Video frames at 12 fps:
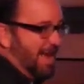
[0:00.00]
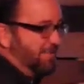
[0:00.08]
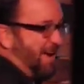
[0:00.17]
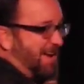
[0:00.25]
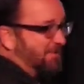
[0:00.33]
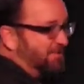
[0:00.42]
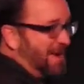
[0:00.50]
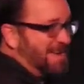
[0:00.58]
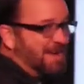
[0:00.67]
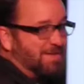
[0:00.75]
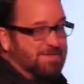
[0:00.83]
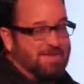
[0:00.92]
If I could
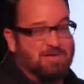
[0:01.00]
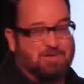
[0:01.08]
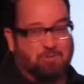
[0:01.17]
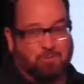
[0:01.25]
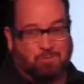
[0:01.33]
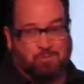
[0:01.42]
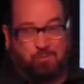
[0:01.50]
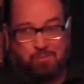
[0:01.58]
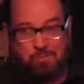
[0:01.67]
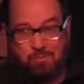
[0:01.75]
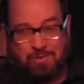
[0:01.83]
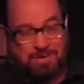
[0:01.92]
find out the things you,
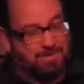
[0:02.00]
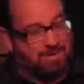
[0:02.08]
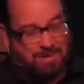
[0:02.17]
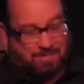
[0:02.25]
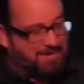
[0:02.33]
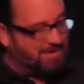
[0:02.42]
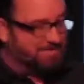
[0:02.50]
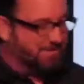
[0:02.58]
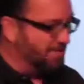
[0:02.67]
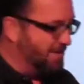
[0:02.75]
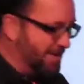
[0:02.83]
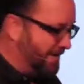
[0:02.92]
well, no, I wouldn't even
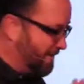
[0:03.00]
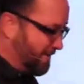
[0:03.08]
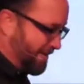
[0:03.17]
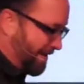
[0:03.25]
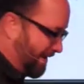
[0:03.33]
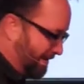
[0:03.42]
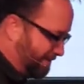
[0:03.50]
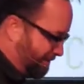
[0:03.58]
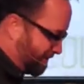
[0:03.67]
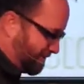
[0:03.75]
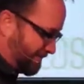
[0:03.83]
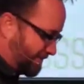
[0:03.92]
do that. Who am I kidding?
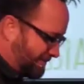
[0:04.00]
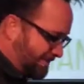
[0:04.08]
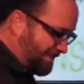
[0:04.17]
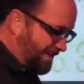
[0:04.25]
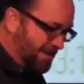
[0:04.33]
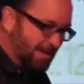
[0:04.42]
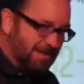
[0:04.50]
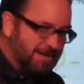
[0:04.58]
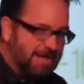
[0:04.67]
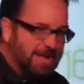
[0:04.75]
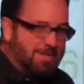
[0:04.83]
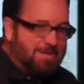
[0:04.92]

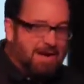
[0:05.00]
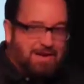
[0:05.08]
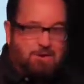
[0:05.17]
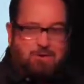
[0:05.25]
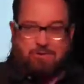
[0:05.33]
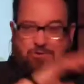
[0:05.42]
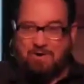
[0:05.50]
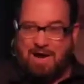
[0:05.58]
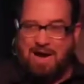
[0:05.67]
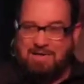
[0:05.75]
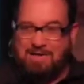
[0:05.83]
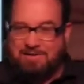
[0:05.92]
I mean, I know you're
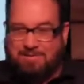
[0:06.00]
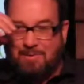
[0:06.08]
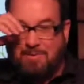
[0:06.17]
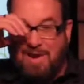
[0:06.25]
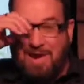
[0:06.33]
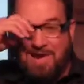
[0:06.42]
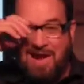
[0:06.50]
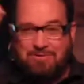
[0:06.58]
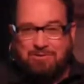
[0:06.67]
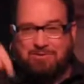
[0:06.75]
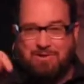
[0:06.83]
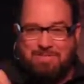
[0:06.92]
trying to listen, but right now
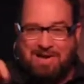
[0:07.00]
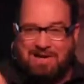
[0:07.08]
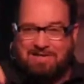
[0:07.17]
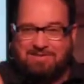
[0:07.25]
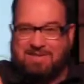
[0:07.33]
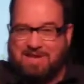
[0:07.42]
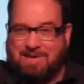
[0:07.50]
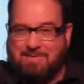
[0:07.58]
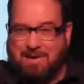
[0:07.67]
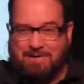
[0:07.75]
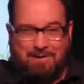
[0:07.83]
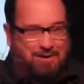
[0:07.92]
somebody is thinking
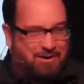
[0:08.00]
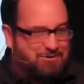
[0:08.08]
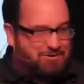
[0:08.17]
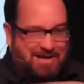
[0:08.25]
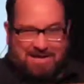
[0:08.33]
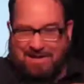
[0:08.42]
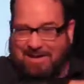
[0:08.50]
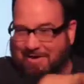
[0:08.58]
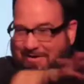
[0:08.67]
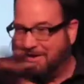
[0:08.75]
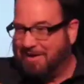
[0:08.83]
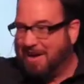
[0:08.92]
about lunch in
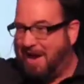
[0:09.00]
here.